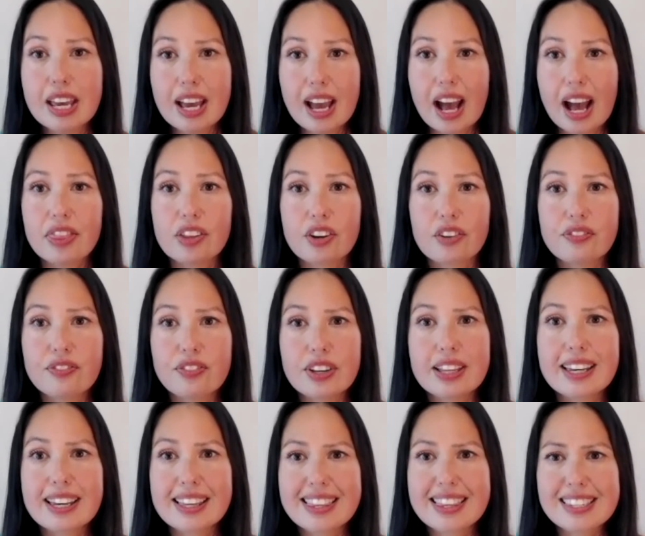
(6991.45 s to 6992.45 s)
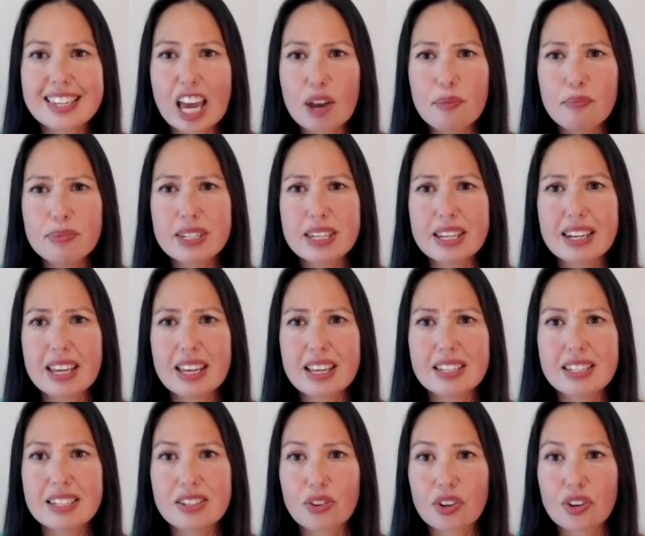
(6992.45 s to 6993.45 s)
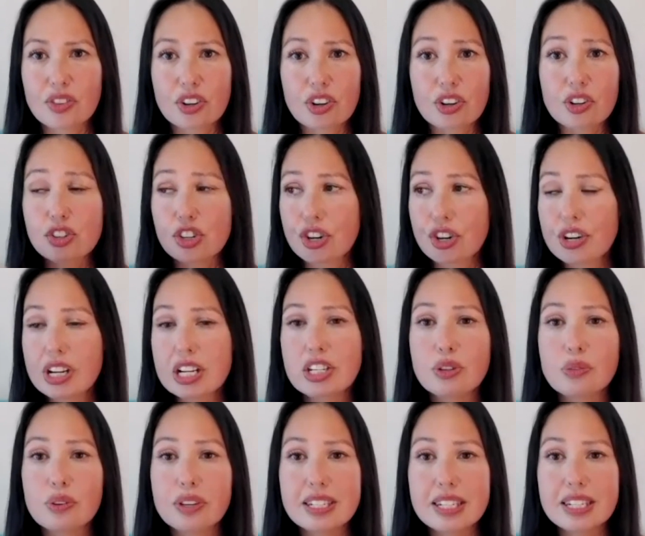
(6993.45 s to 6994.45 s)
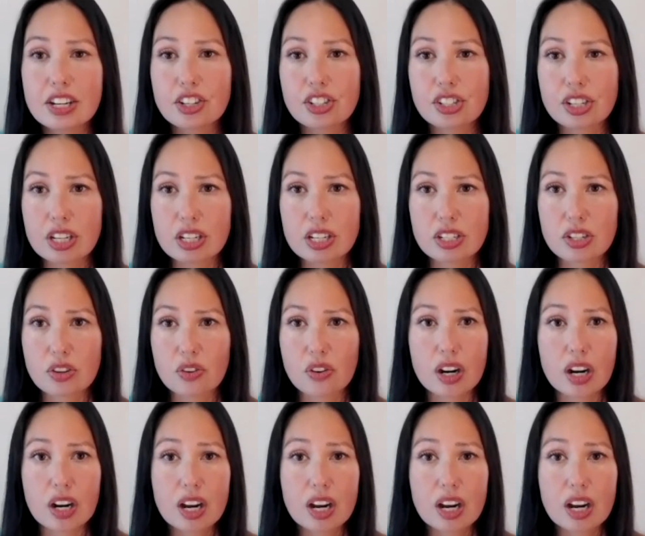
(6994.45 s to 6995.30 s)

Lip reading: And they're feeling this emptiness, or they're turning to addictions, or